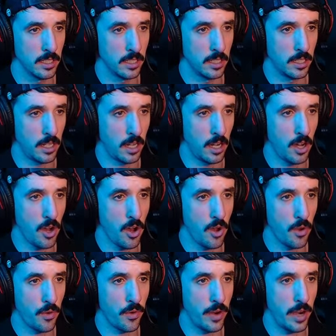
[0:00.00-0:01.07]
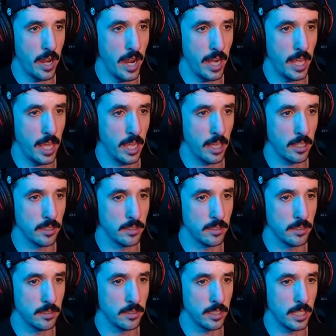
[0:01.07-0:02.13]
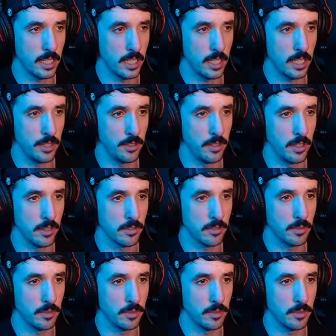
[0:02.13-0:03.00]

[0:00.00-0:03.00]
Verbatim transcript: Alrighty. Uh, who knows?